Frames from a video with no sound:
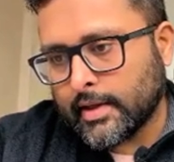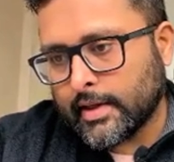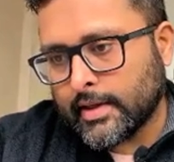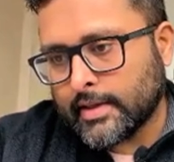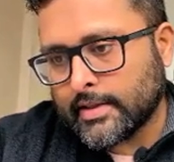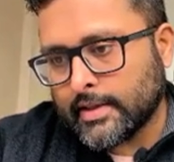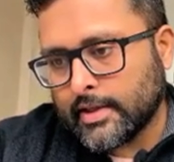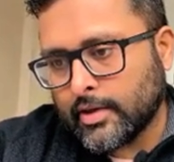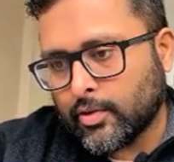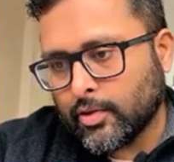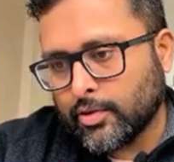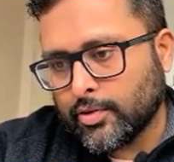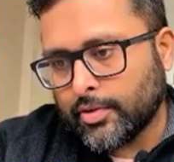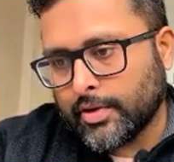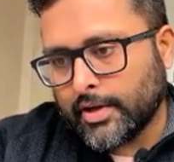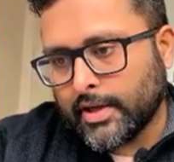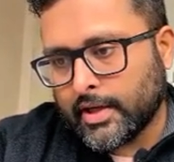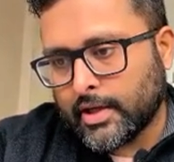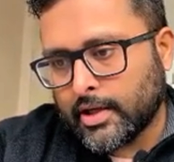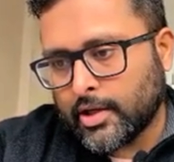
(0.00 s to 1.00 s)
is equal
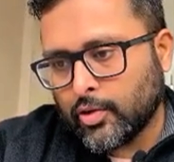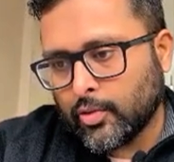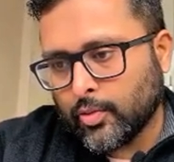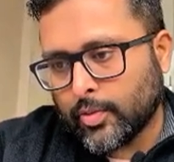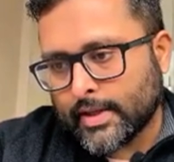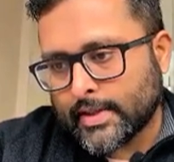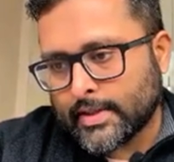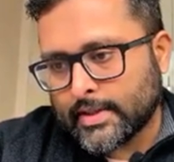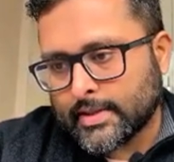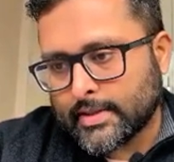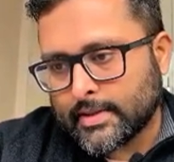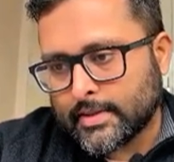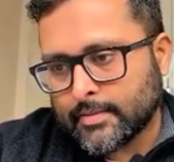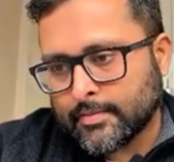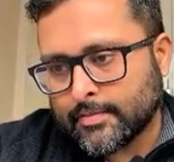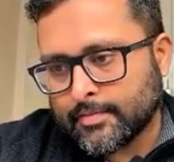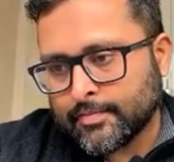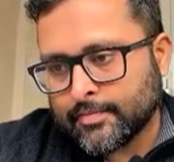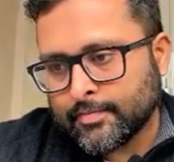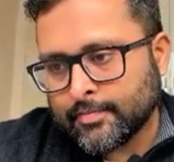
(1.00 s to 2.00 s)
to DQS.